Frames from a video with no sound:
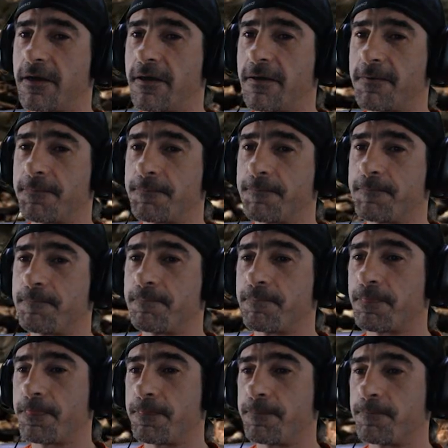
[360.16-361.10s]
uh,
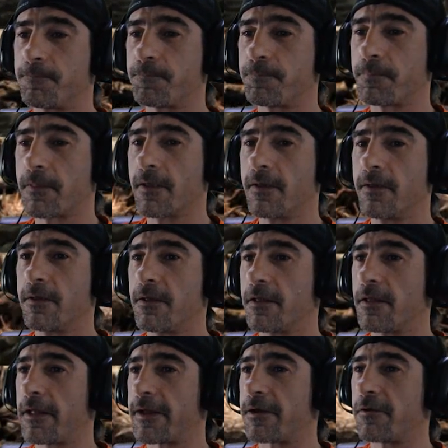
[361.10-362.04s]

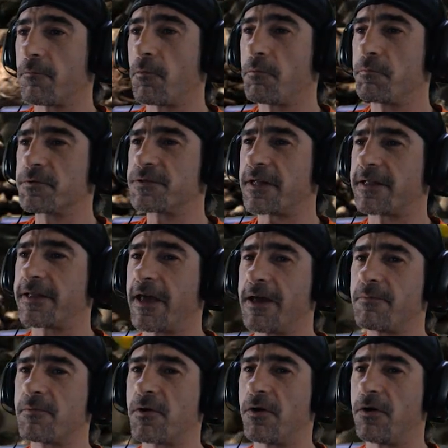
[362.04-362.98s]
like what was the
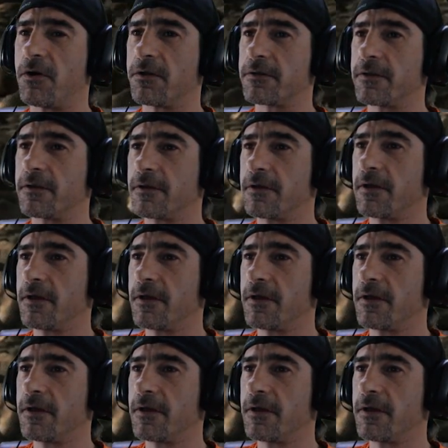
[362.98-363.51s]
game called?